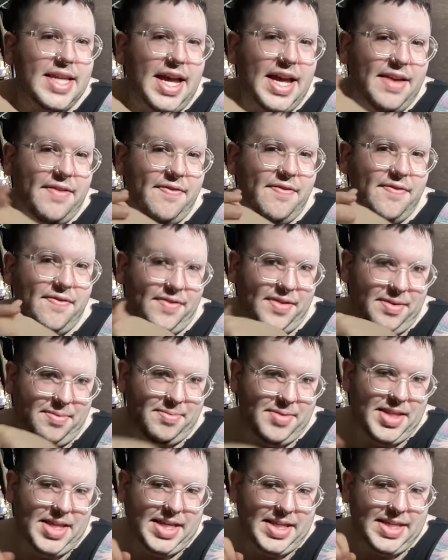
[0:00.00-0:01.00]
I
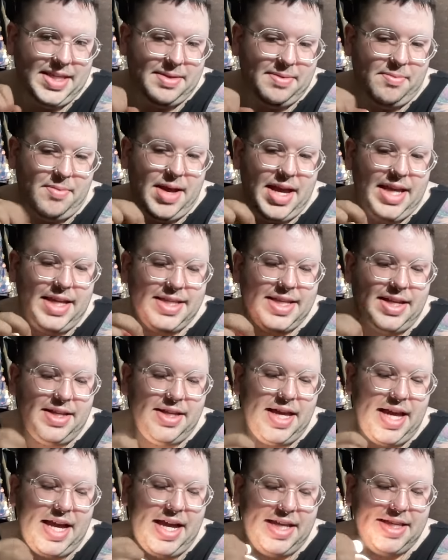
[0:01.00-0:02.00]
filmed this,
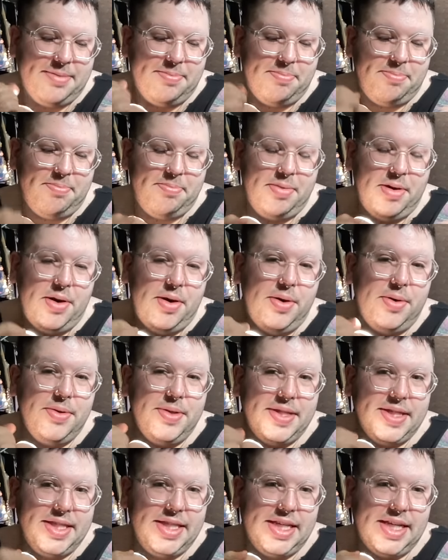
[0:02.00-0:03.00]
YSL has
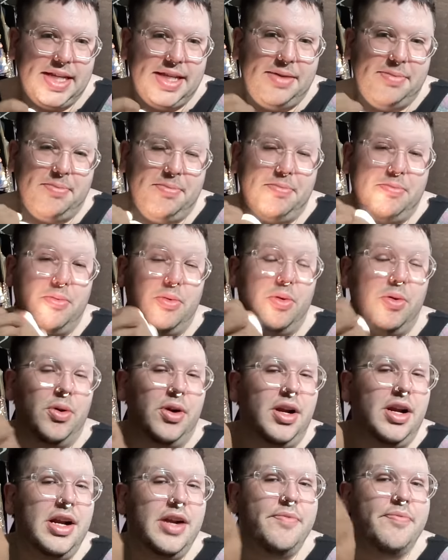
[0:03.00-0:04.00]
posted
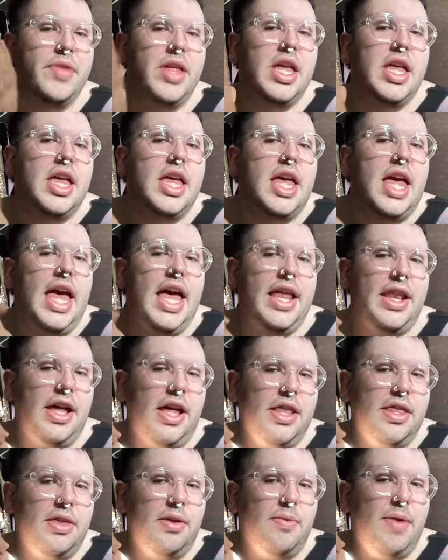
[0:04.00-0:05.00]
more. And
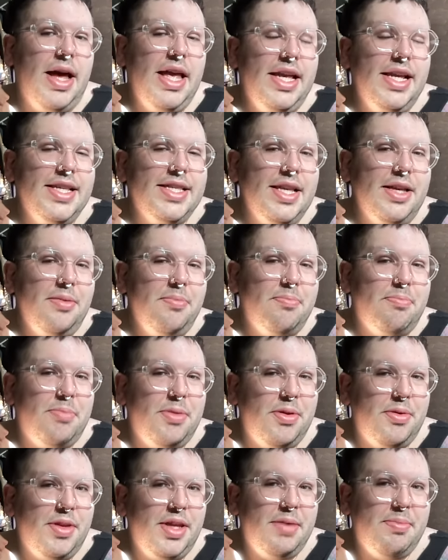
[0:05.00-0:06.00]
on the YSL
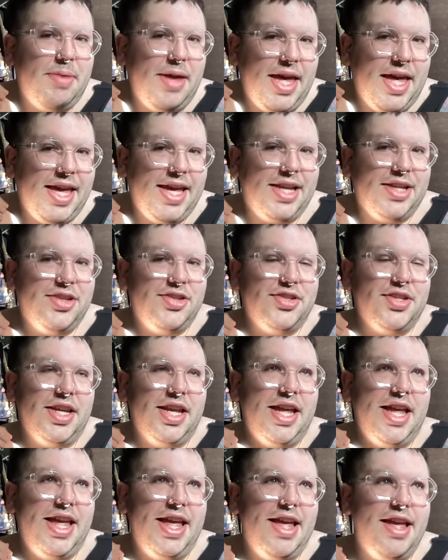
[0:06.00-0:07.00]
beauty page,
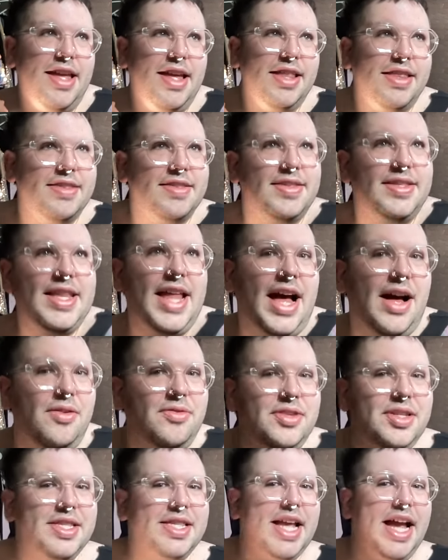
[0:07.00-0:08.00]
it's now
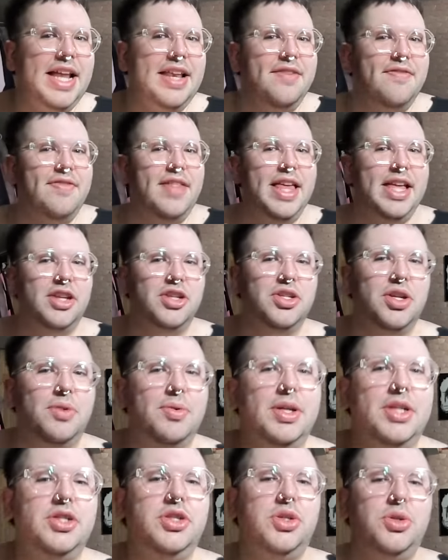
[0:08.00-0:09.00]
just kind of like
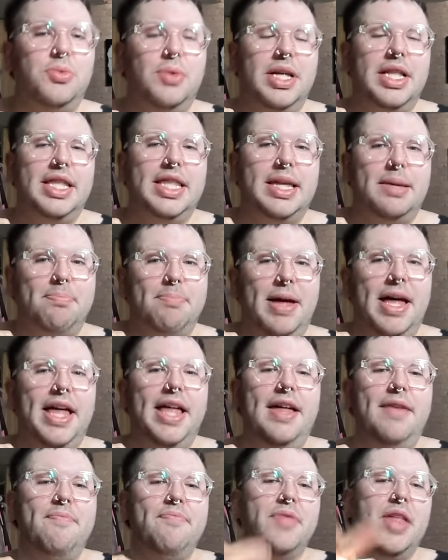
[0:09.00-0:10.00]
showing Dua
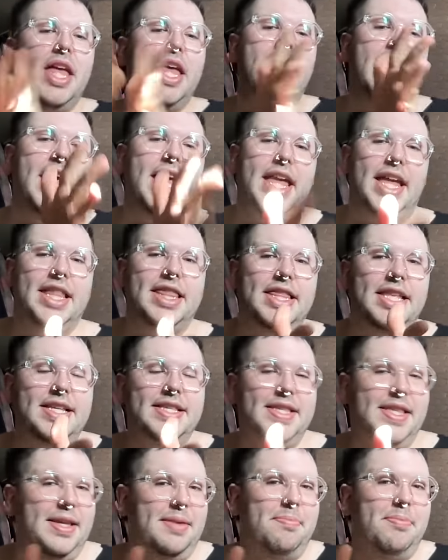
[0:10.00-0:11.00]
Lipa and
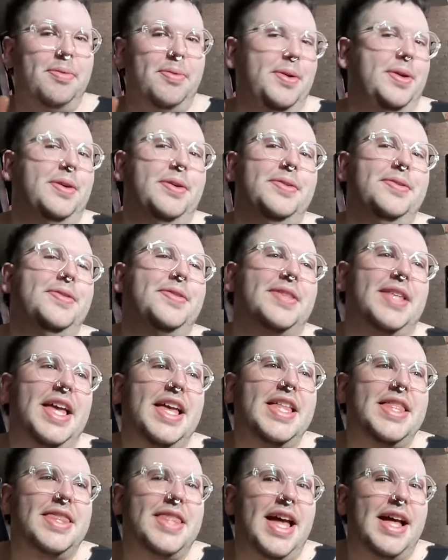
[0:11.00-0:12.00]
these lip oils,
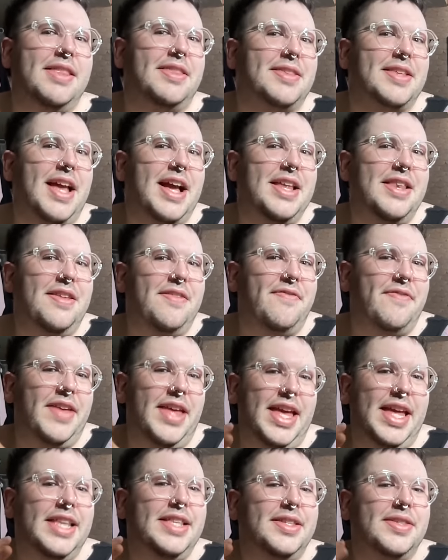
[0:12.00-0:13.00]
and that's kind of
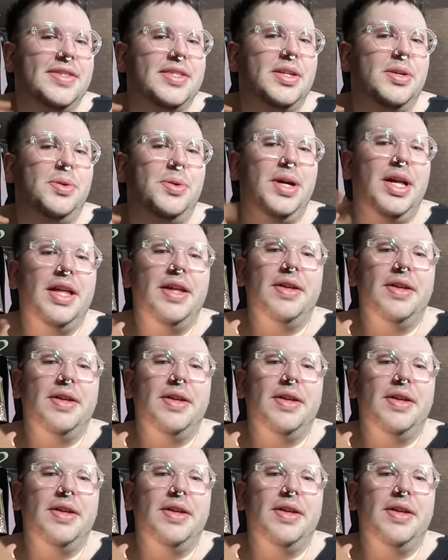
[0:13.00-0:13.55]
it. So